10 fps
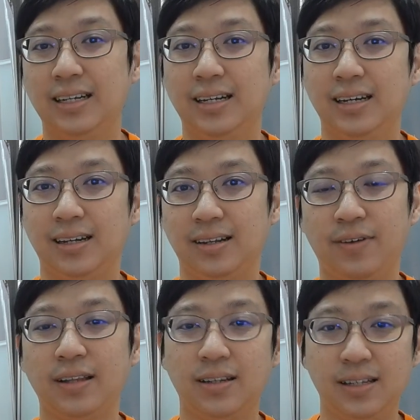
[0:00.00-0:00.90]
and
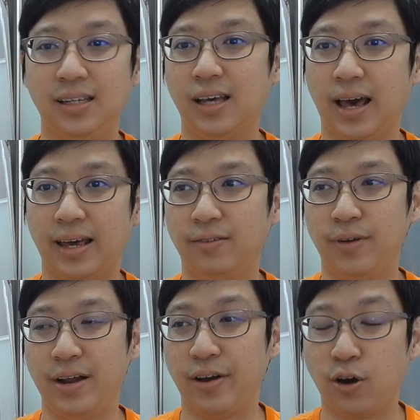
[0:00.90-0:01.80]
finally,
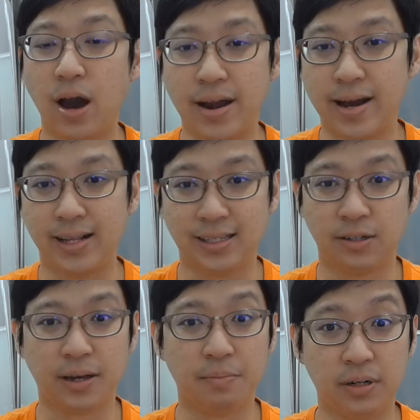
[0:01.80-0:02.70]
when I record at night, it
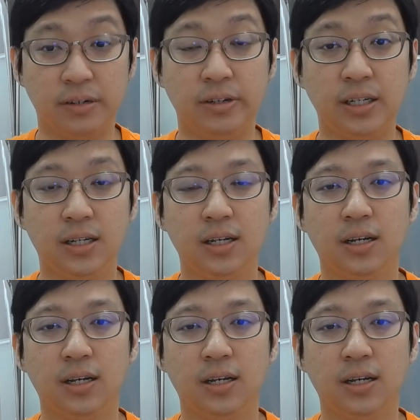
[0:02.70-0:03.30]
doesn't get blurry,